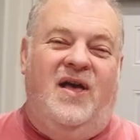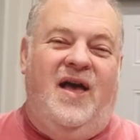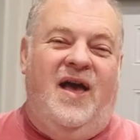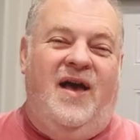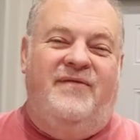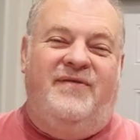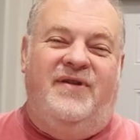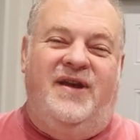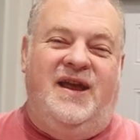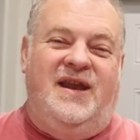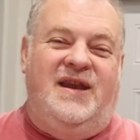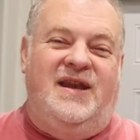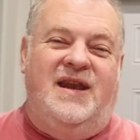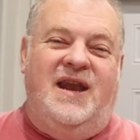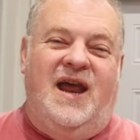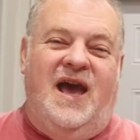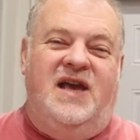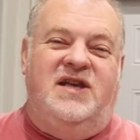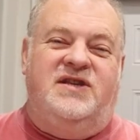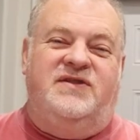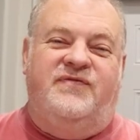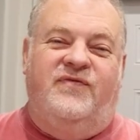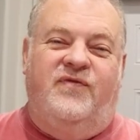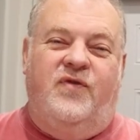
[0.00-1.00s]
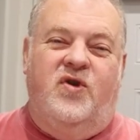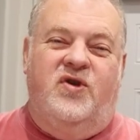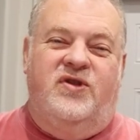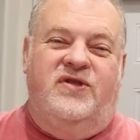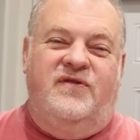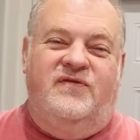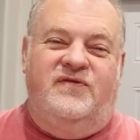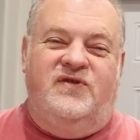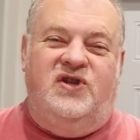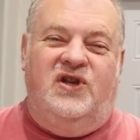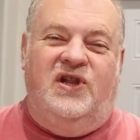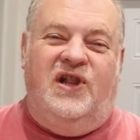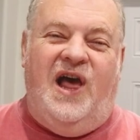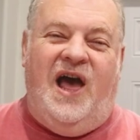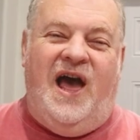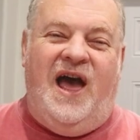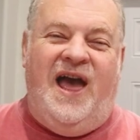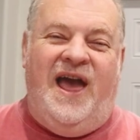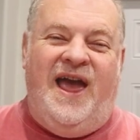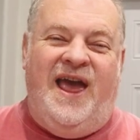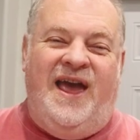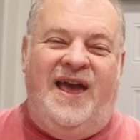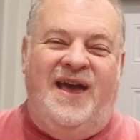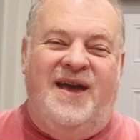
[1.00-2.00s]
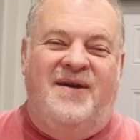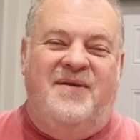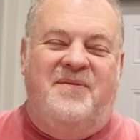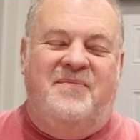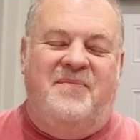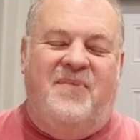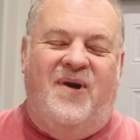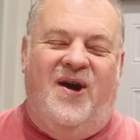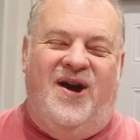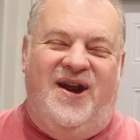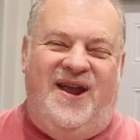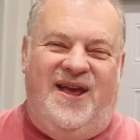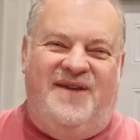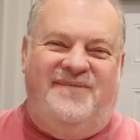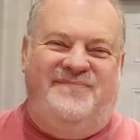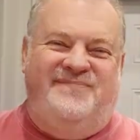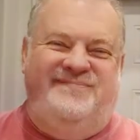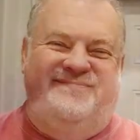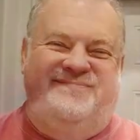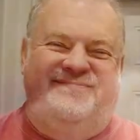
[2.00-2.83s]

we'll have a nice fourth of July party.